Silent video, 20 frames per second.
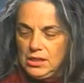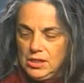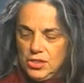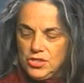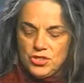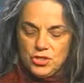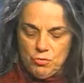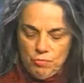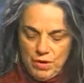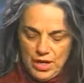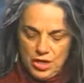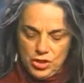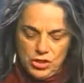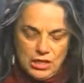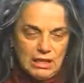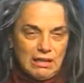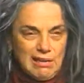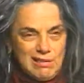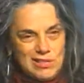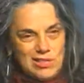syringe
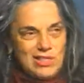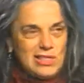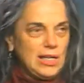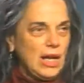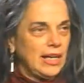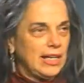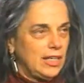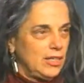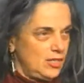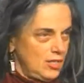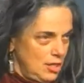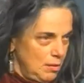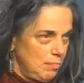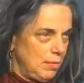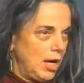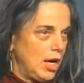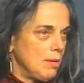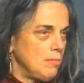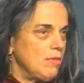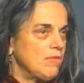that got stuck into the
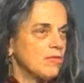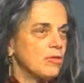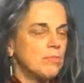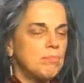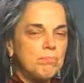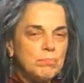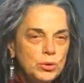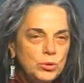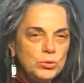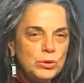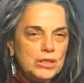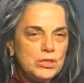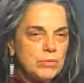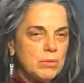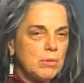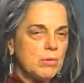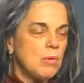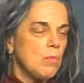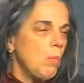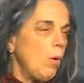bottom of her boot as
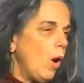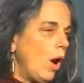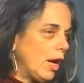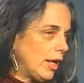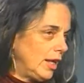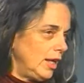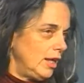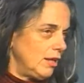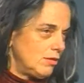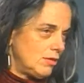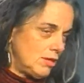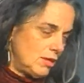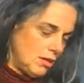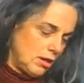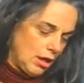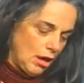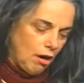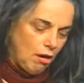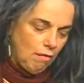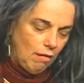we were walking to the
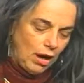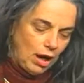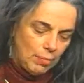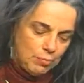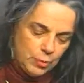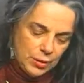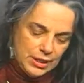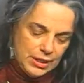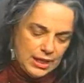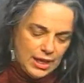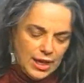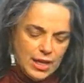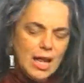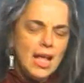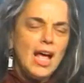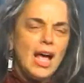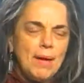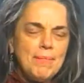co-op one day.